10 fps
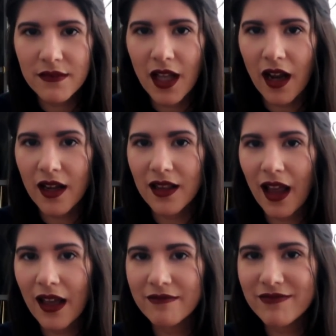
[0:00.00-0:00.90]
Not gonna
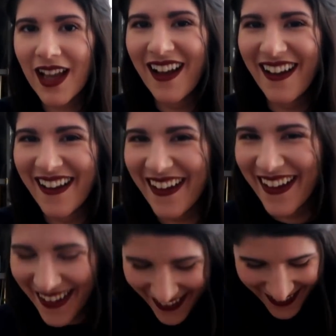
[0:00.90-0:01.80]
lie.
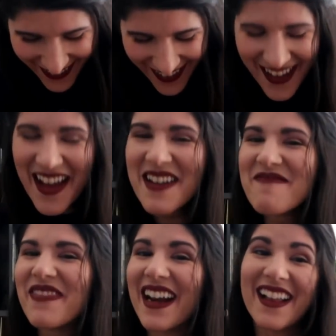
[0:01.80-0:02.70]

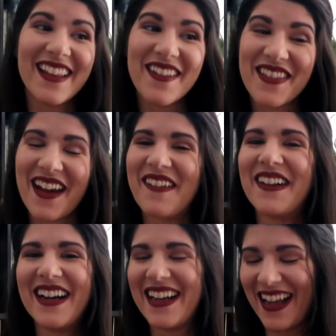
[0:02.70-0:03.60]
But I love that
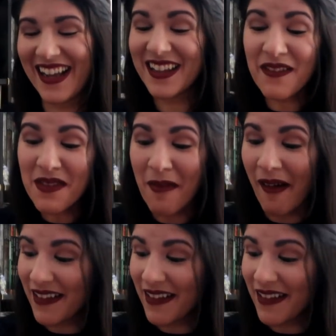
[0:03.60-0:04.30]
one, and I love them